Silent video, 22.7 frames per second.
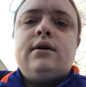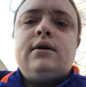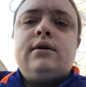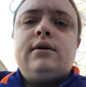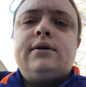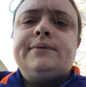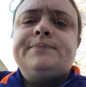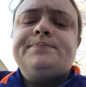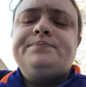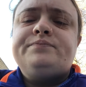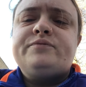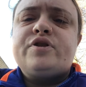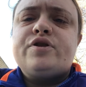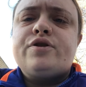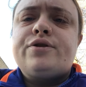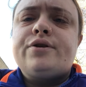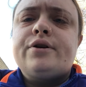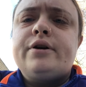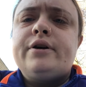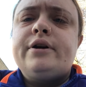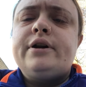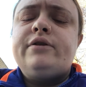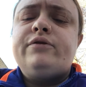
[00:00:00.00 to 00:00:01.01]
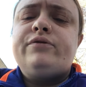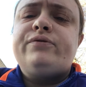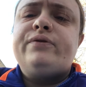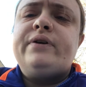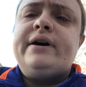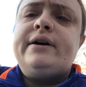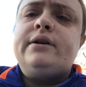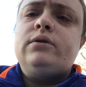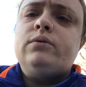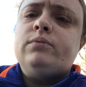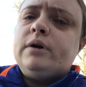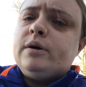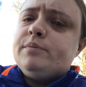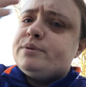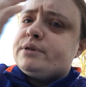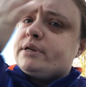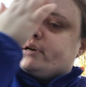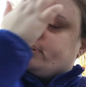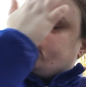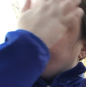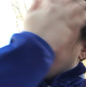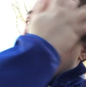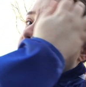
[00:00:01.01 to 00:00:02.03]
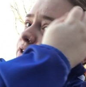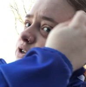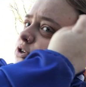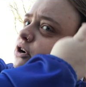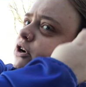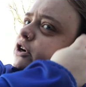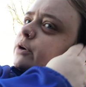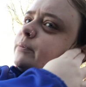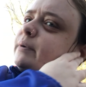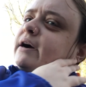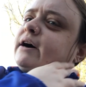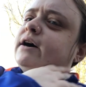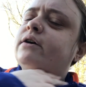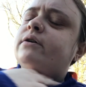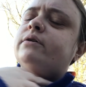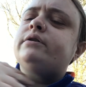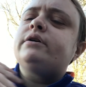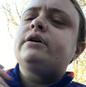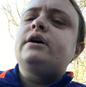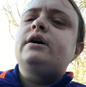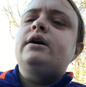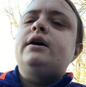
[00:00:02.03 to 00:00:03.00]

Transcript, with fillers: Um, the third and final website I want to talk about